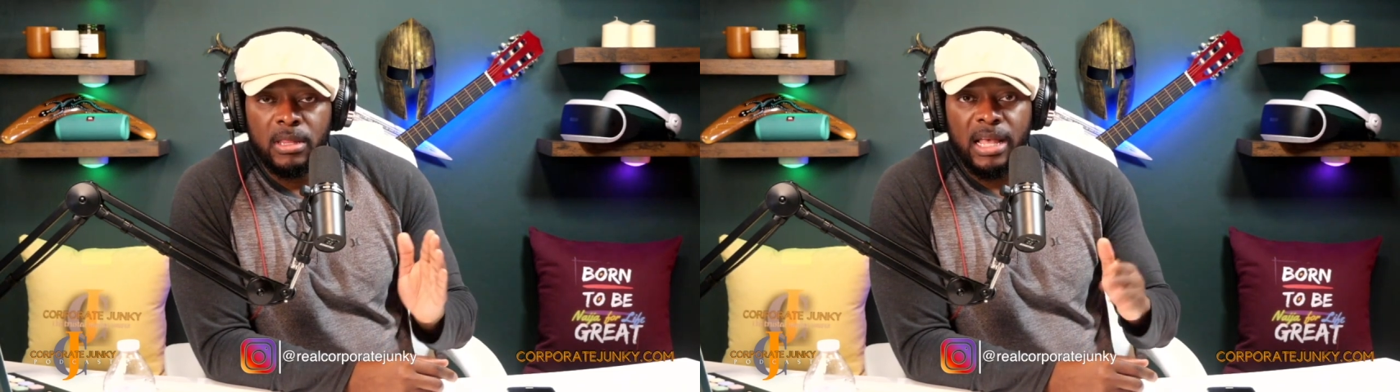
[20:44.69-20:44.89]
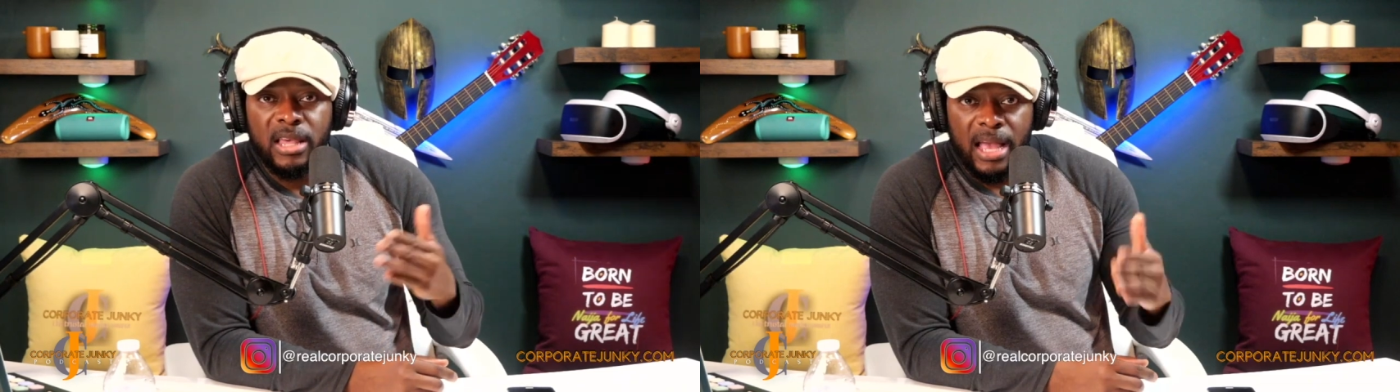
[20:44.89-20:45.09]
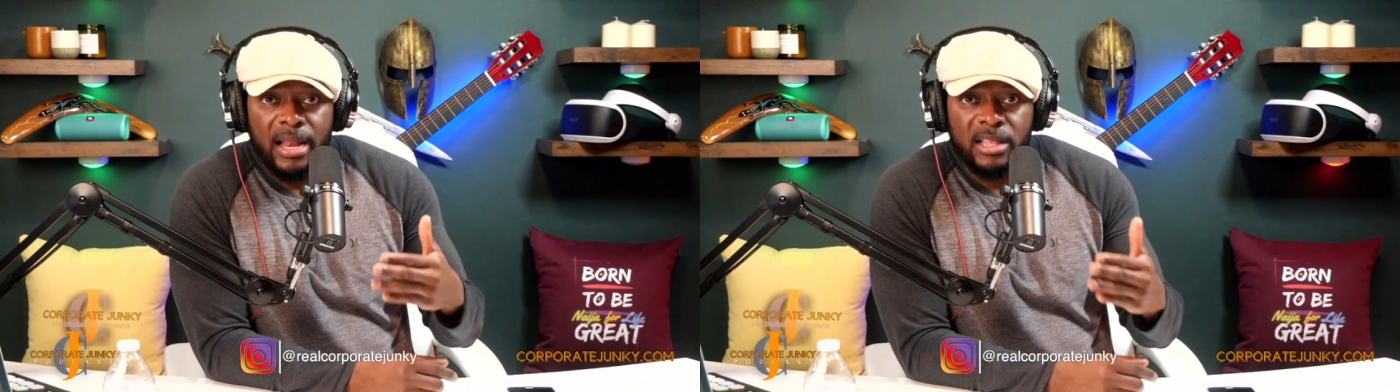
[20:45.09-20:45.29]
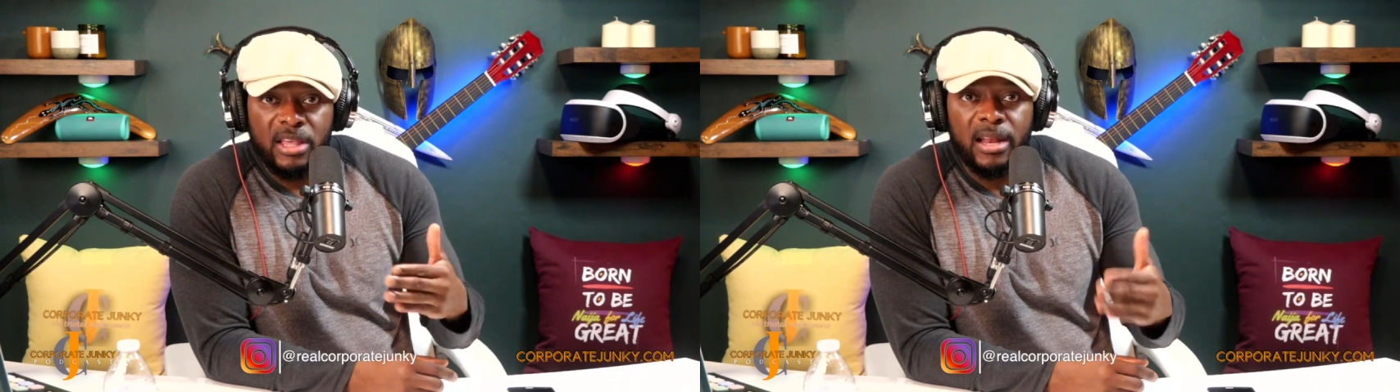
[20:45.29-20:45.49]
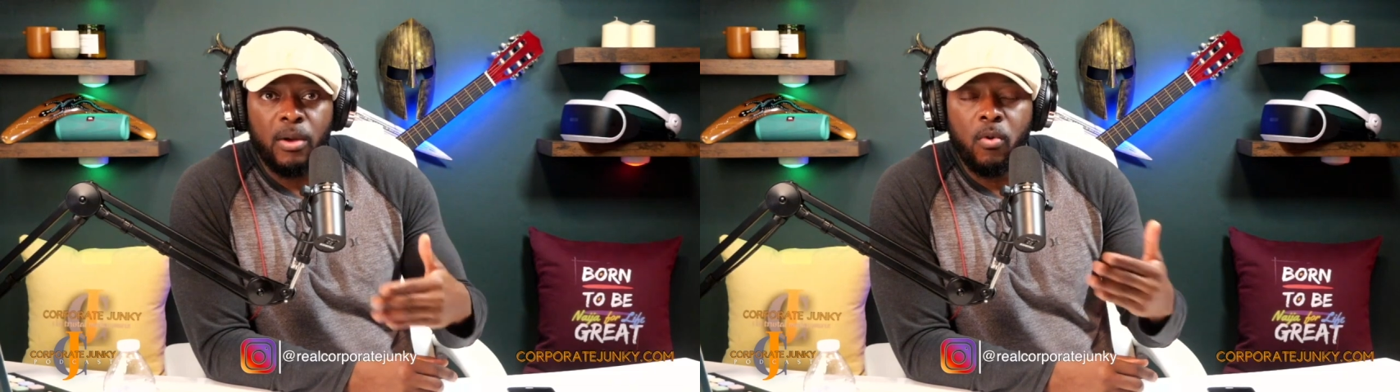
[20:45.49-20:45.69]
that
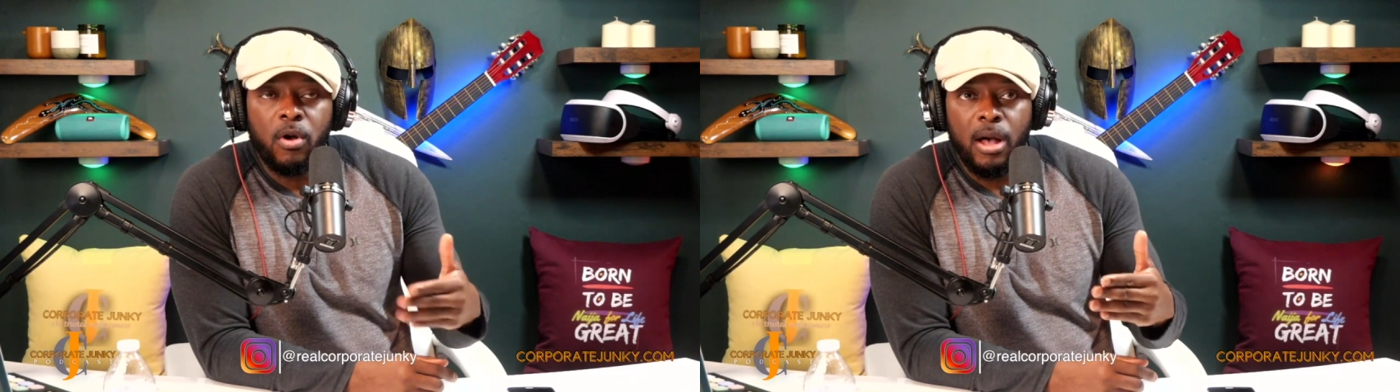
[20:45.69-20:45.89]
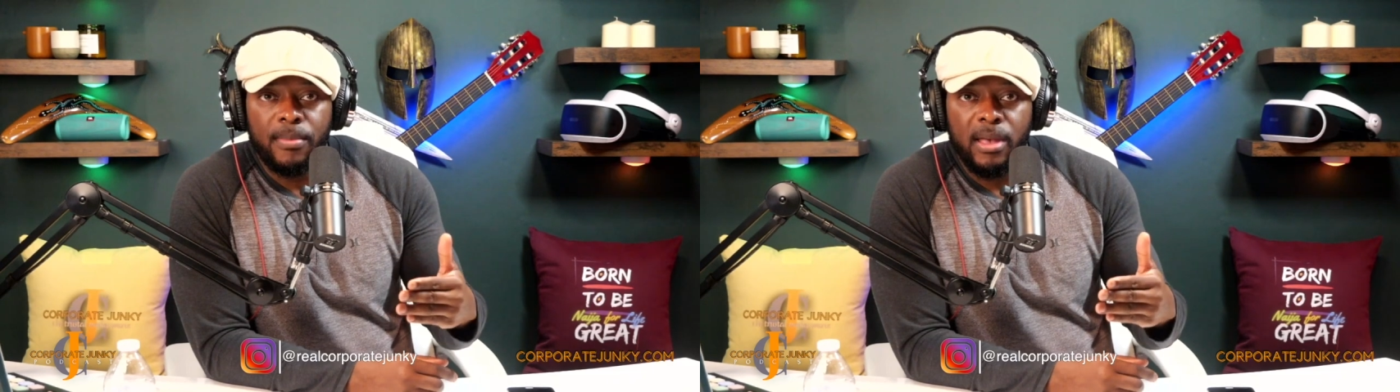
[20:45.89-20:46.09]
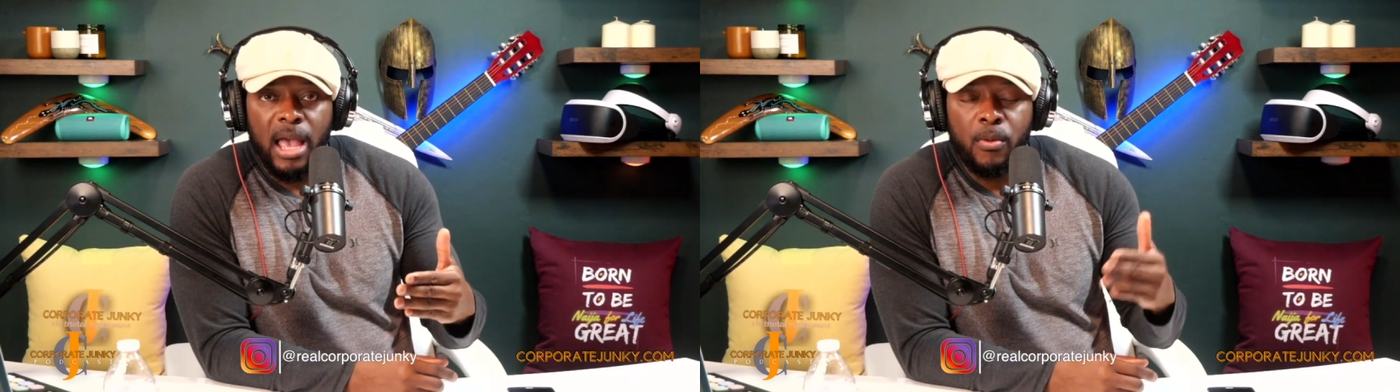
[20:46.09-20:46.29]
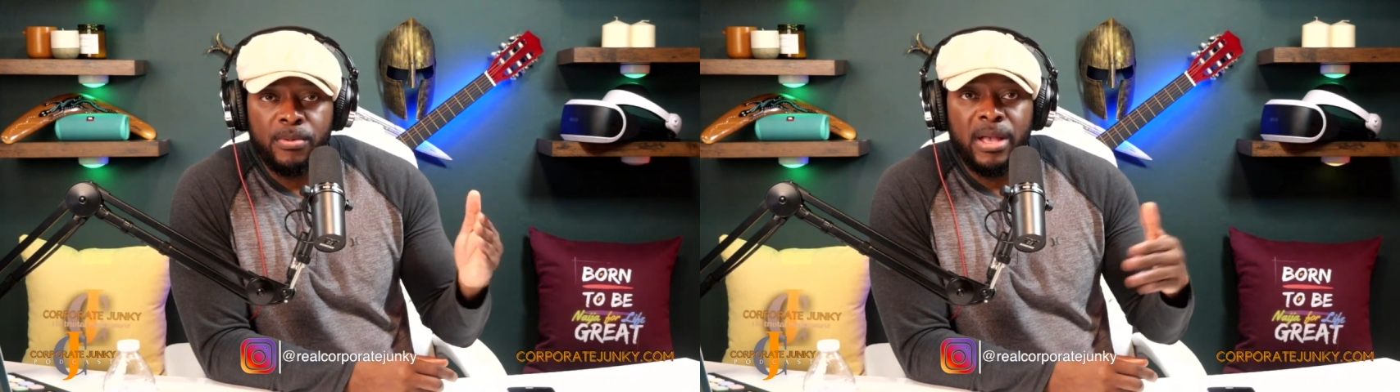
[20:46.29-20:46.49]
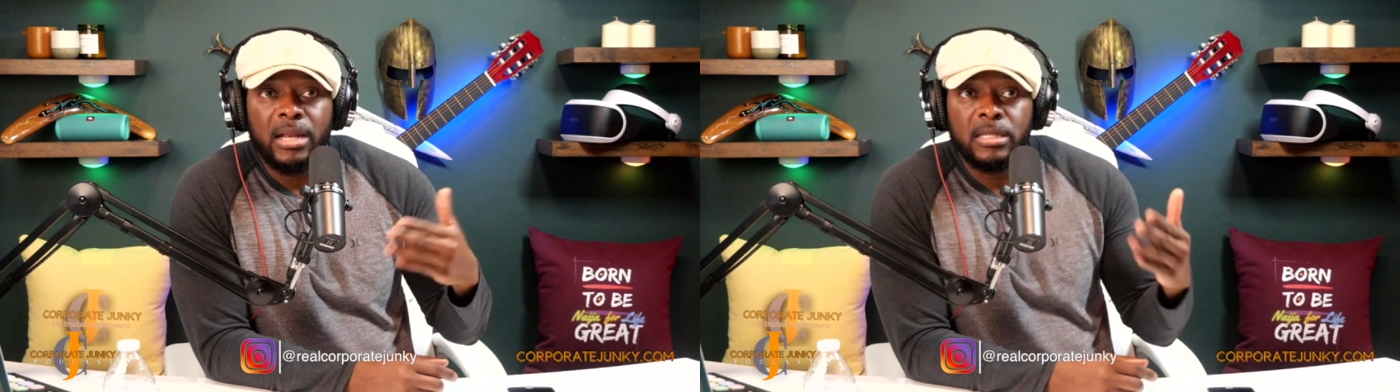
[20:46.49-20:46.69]
China woke up
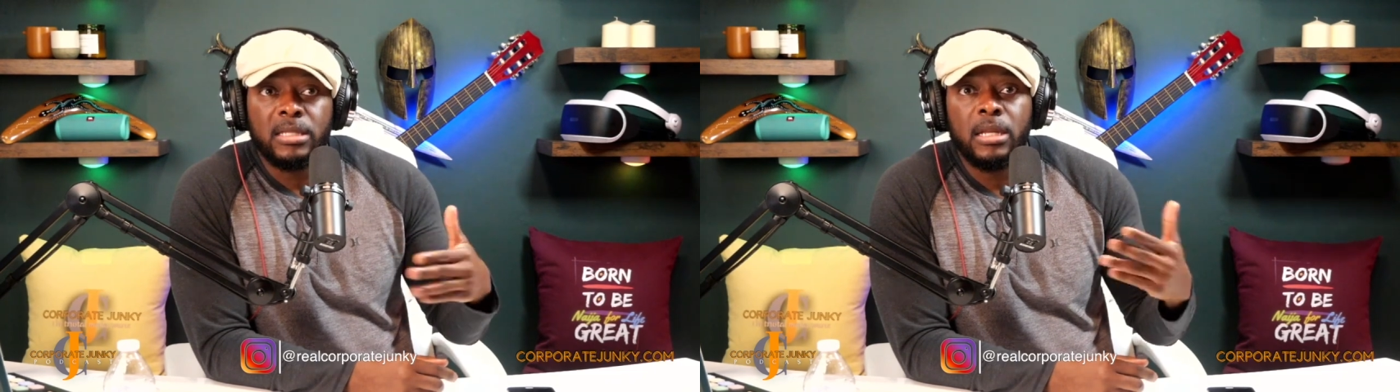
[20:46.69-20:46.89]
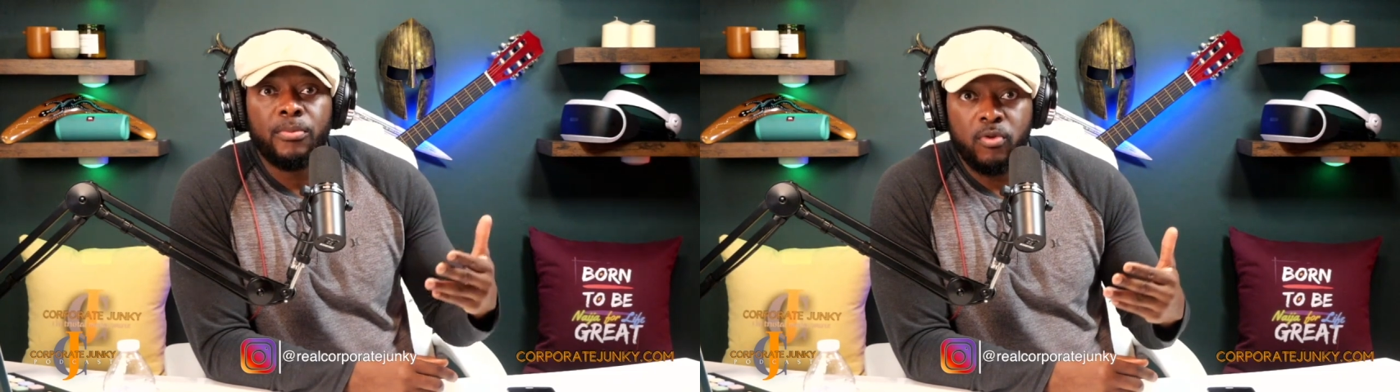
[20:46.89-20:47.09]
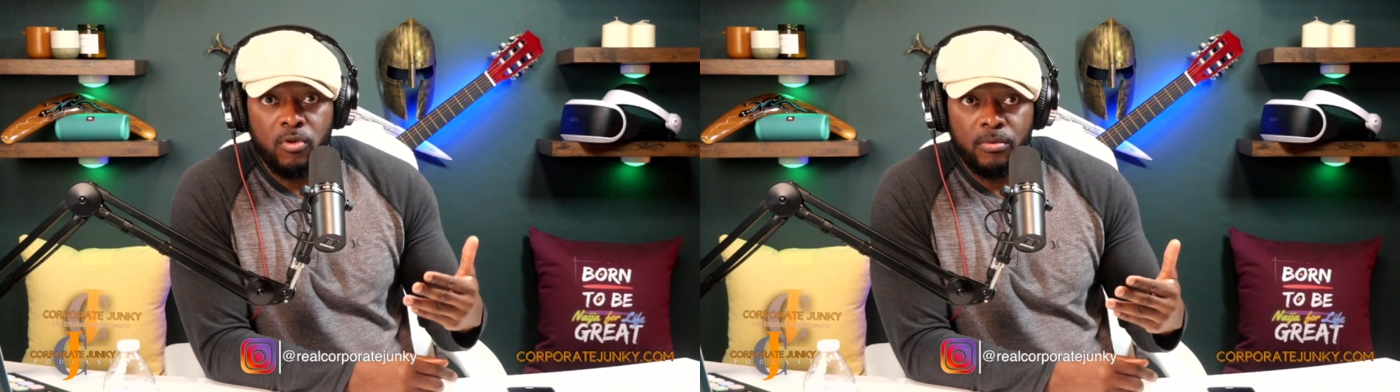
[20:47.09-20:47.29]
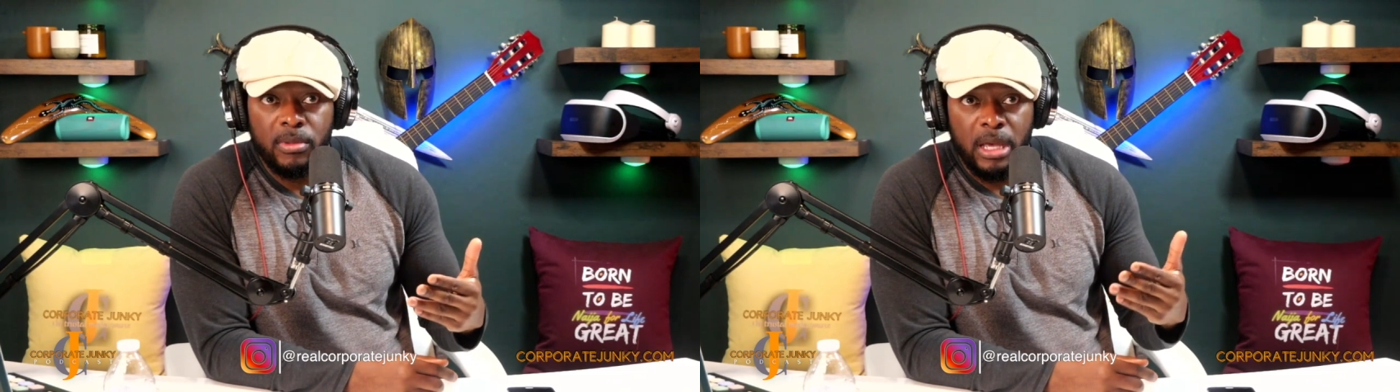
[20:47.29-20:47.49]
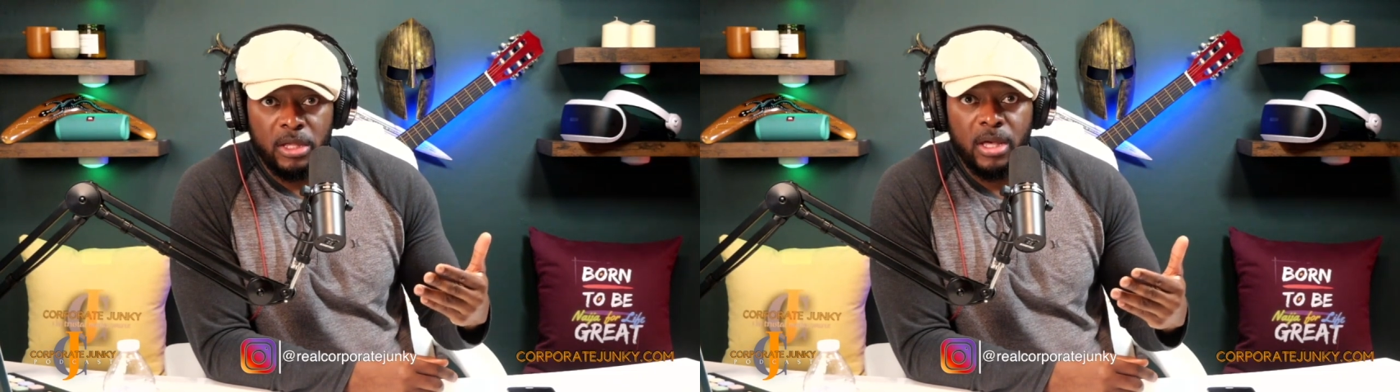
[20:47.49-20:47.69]
and we began to see the
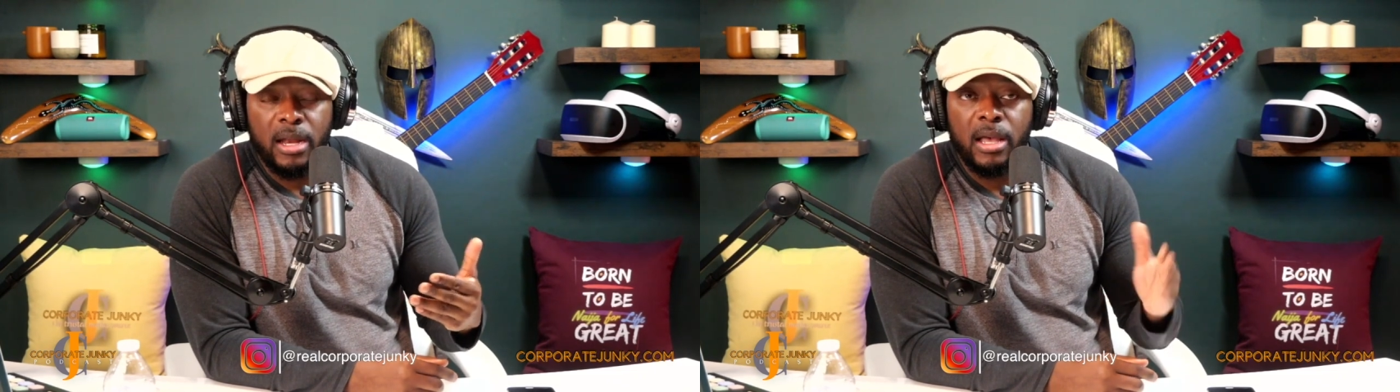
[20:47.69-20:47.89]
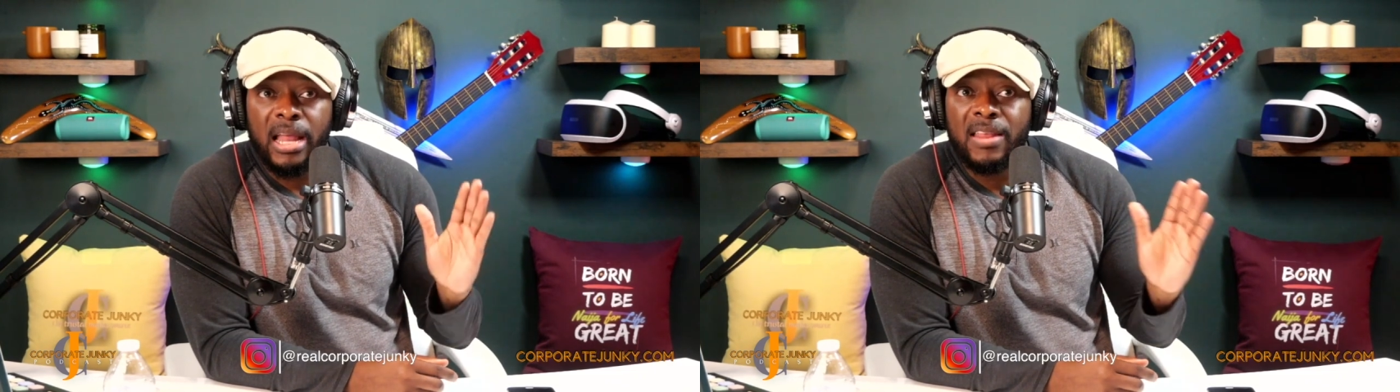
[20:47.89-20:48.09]
boom in China.